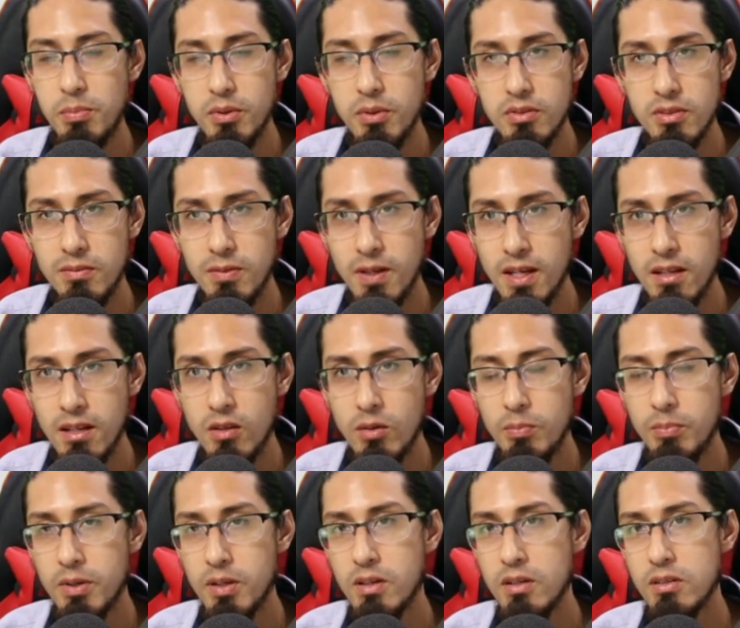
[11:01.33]

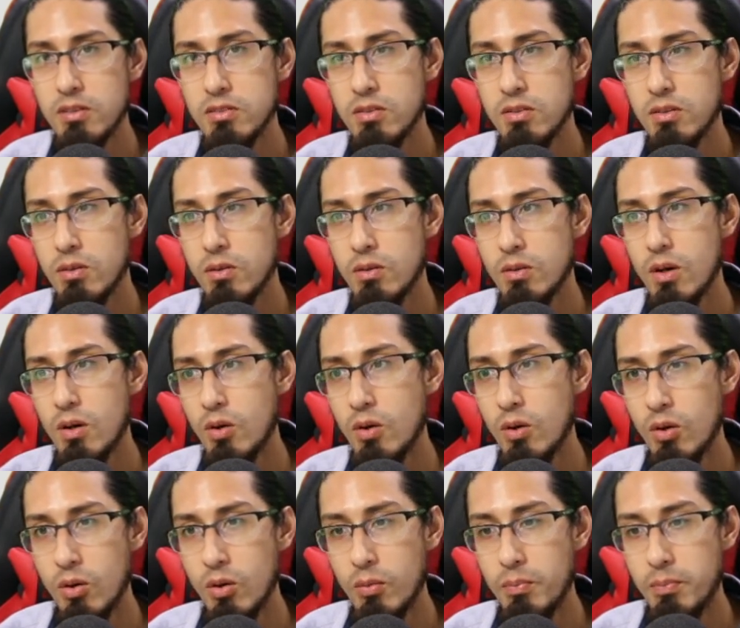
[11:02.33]
developers
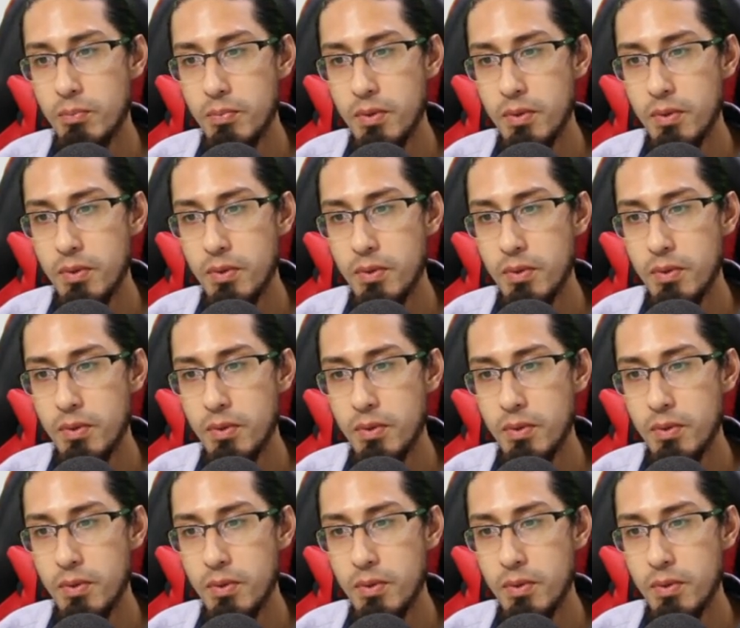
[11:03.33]
or